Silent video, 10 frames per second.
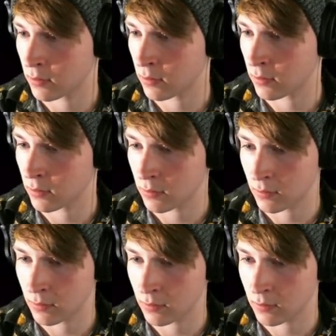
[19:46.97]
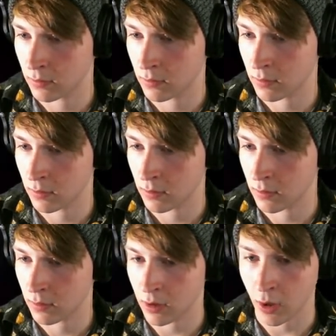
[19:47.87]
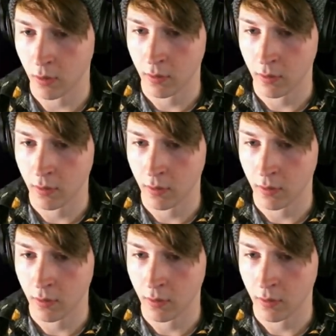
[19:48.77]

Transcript: Grenades. Oh.